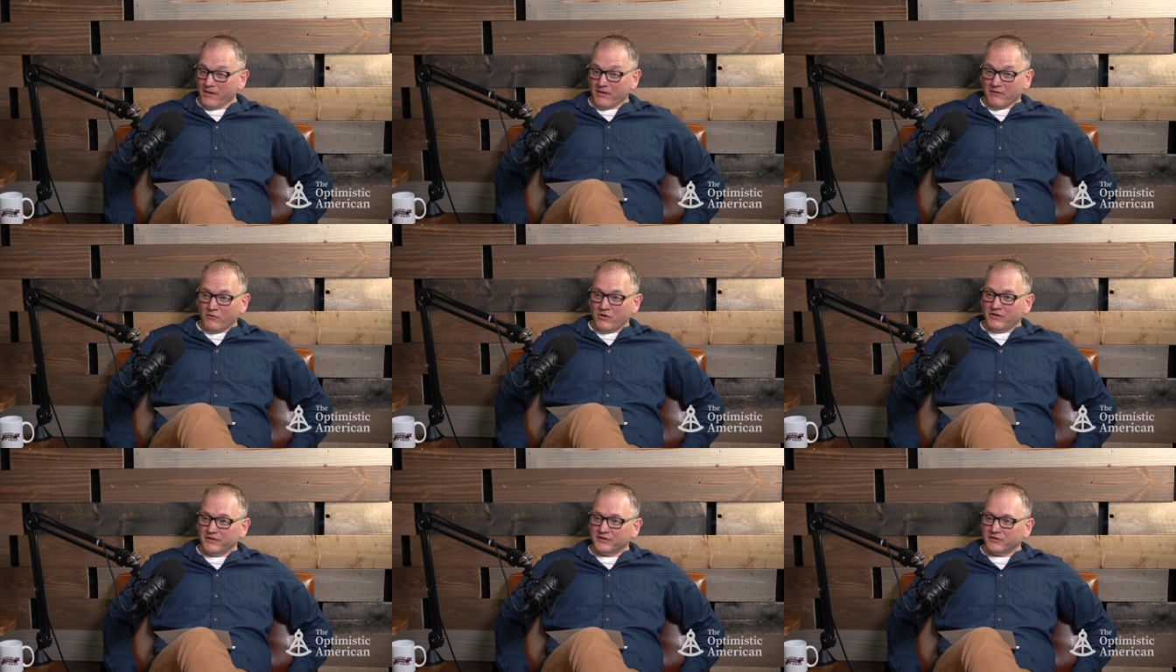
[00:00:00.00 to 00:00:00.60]

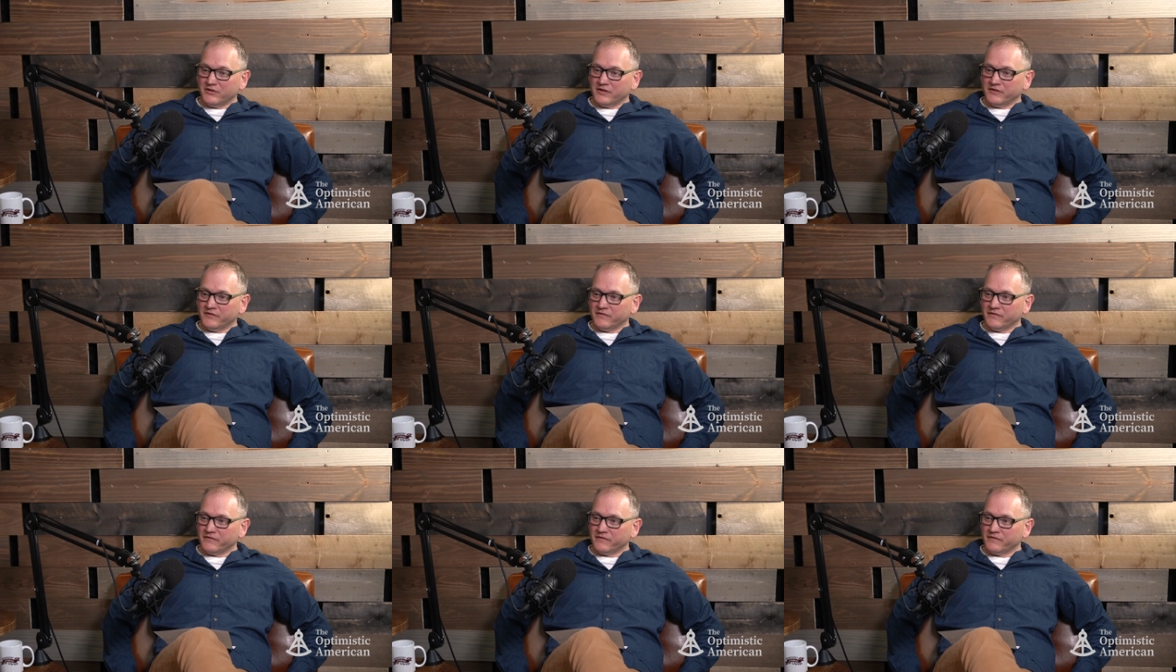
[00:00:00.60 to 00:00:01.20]
Well, and you,
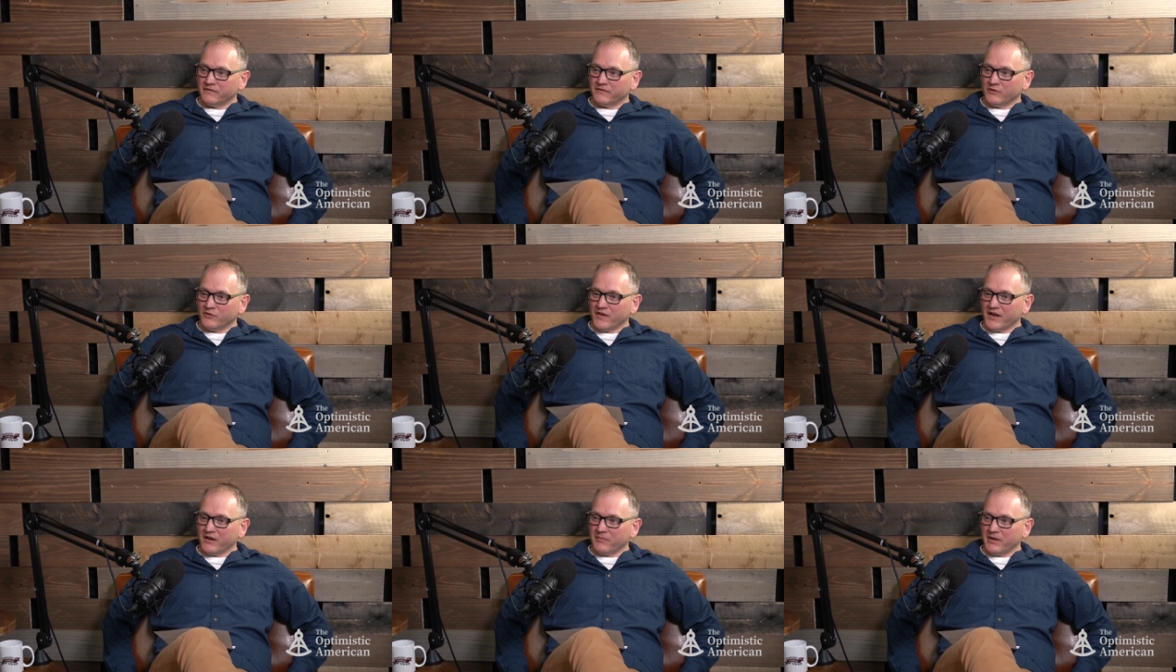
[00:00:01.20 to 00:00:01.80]
and you
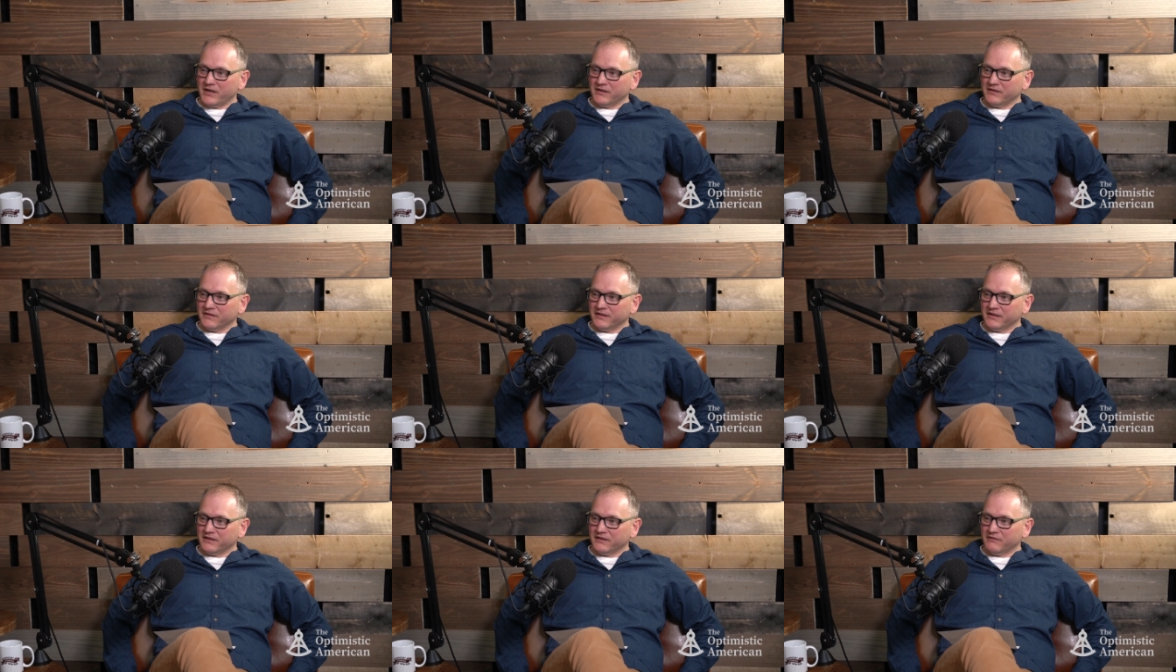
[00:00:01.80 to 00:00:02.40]
think about it like